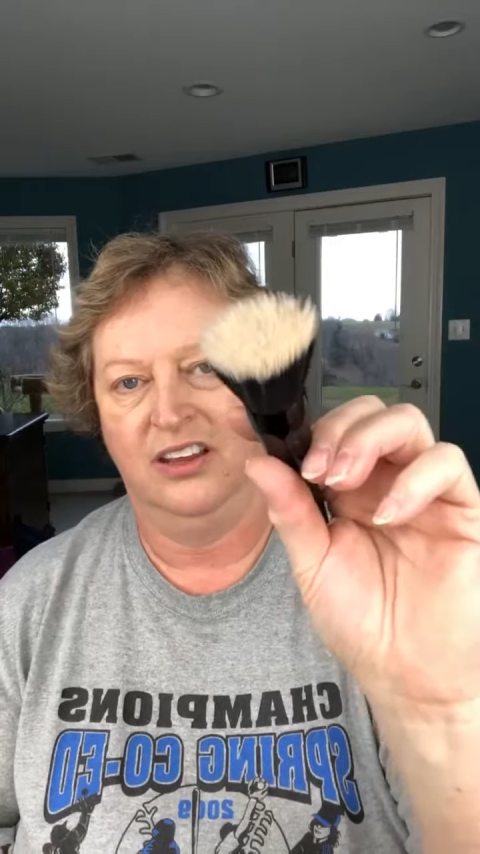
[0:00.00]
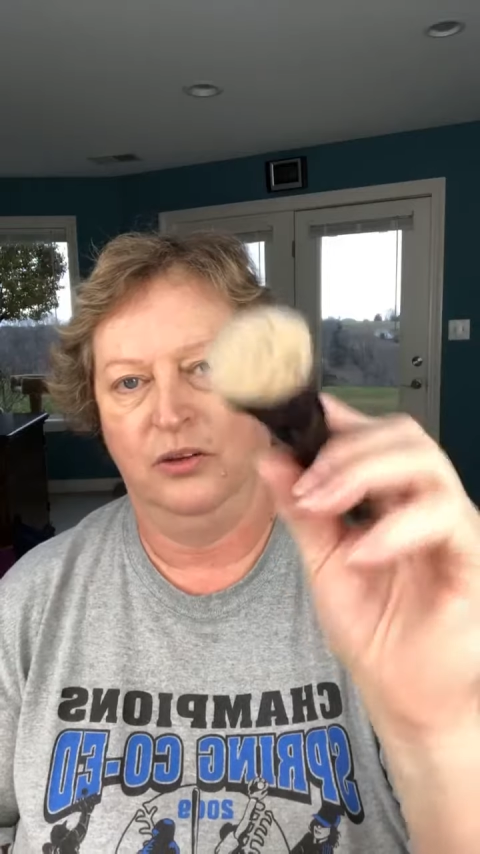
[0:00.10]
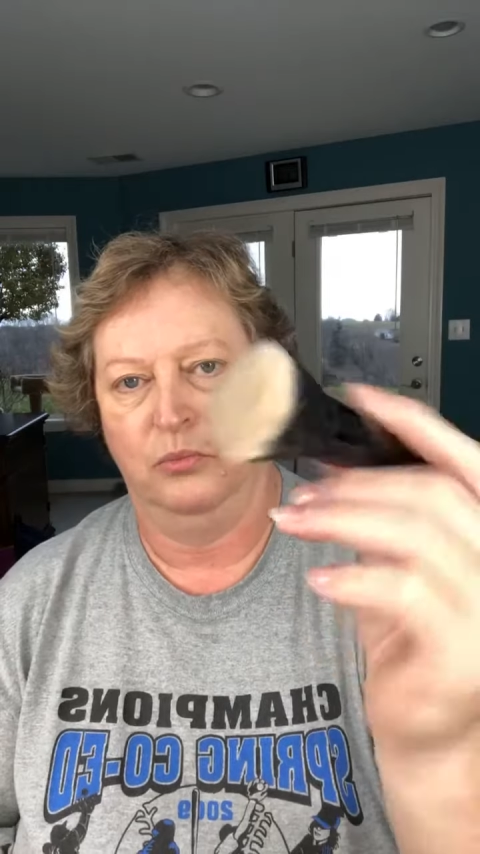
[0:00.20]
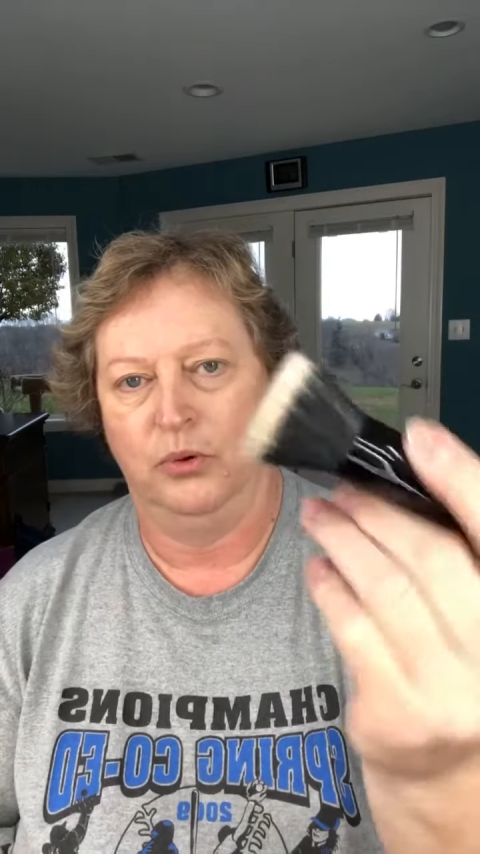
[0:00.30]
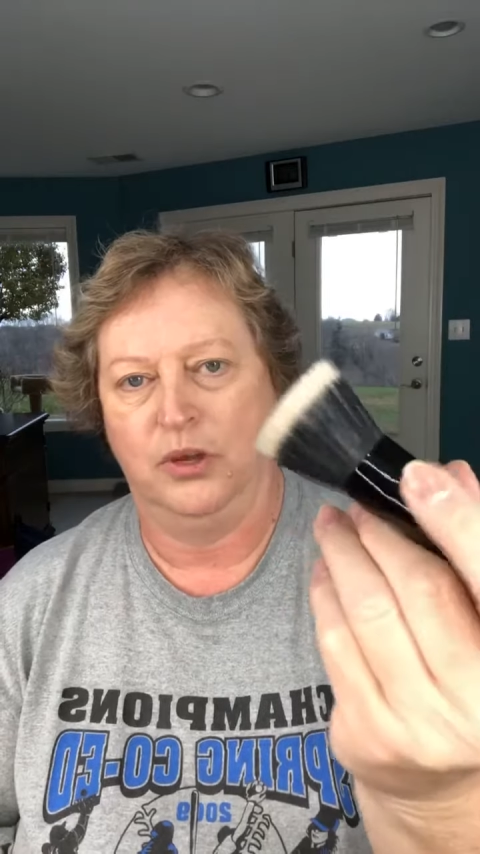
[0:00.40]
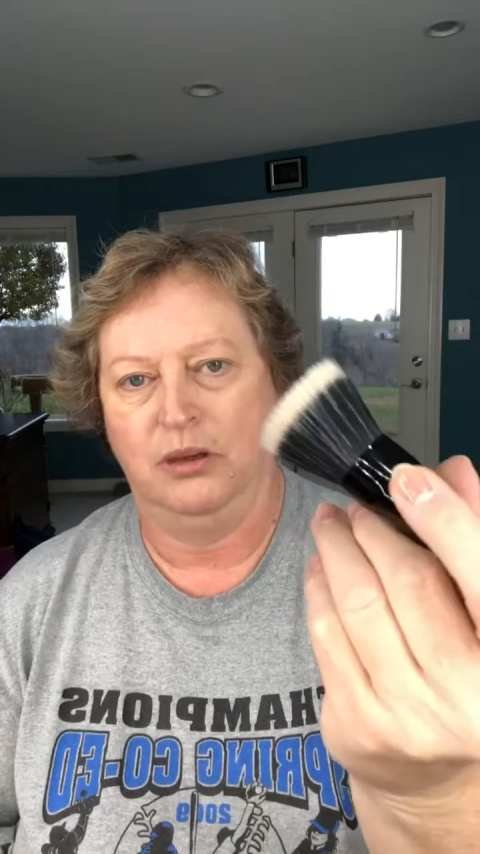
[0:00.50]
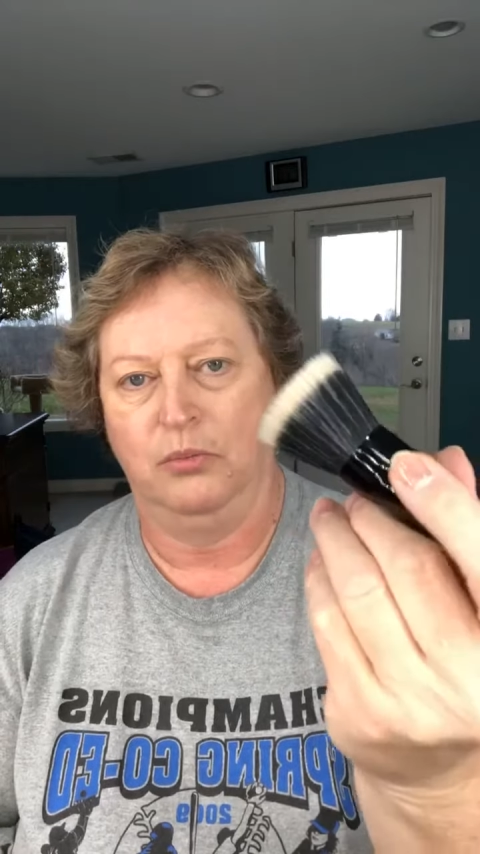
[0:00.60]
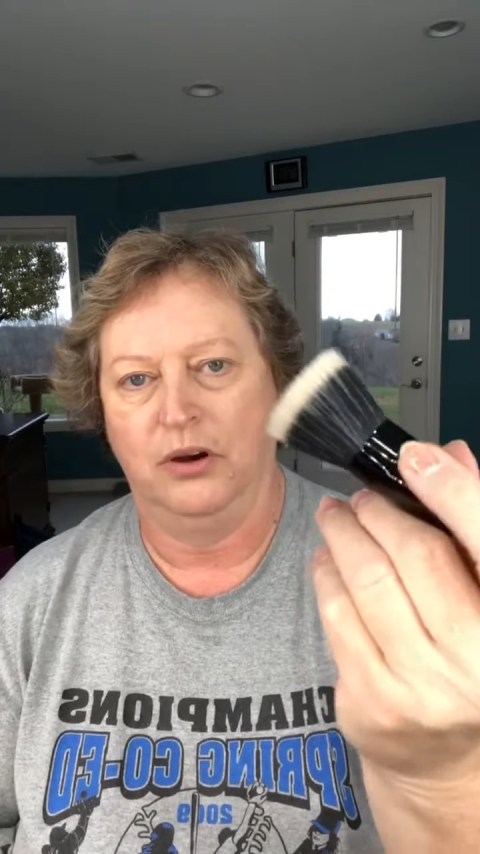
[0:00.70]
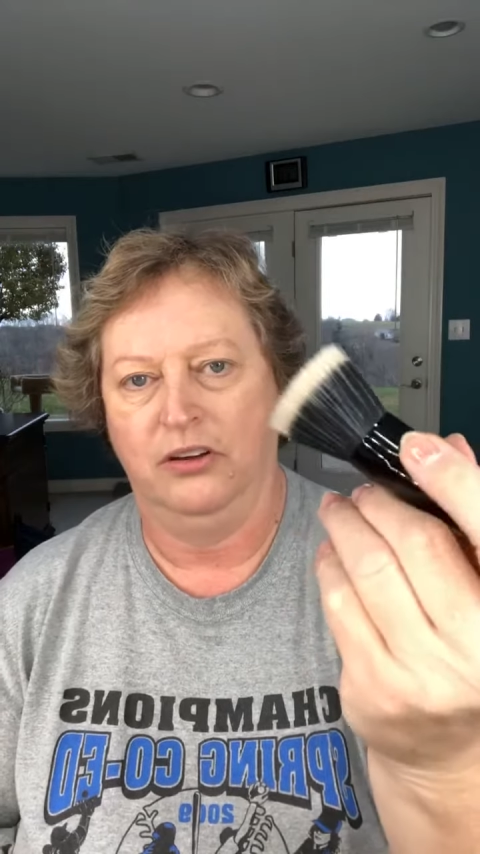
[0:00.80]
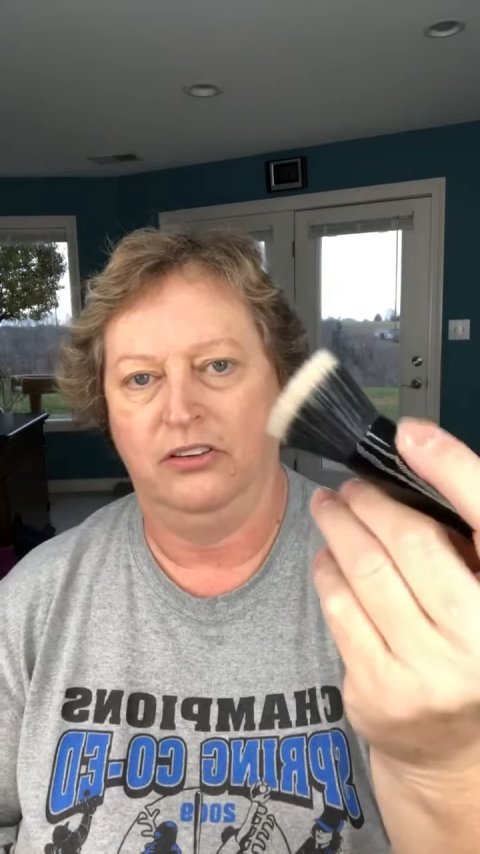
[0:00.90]
bouquet
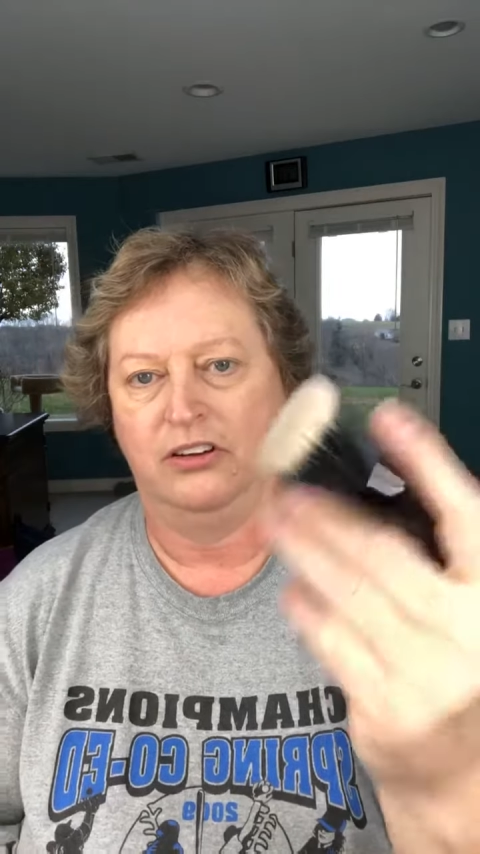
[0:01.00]
brush,